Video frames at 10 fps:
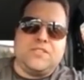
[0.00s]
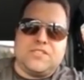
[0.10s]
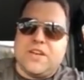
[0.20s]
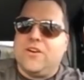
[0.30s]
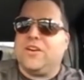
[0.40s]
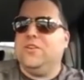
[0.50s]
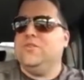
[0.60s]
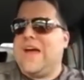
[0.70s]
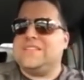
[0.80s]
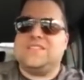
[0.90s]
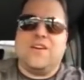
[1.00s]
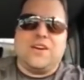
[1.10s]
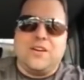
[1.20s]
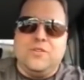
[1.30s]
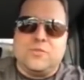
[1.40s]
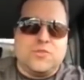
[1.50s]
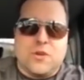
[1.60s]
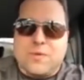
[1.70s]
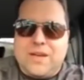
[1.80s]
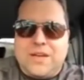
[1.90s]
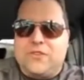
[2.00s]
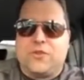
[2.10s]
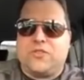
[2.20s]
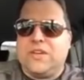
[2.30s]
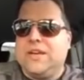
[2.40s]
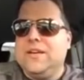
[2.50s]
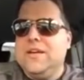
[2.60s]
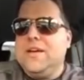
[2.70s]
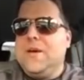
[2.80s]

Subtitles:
Syracuse at Syracuse, which could be interesting.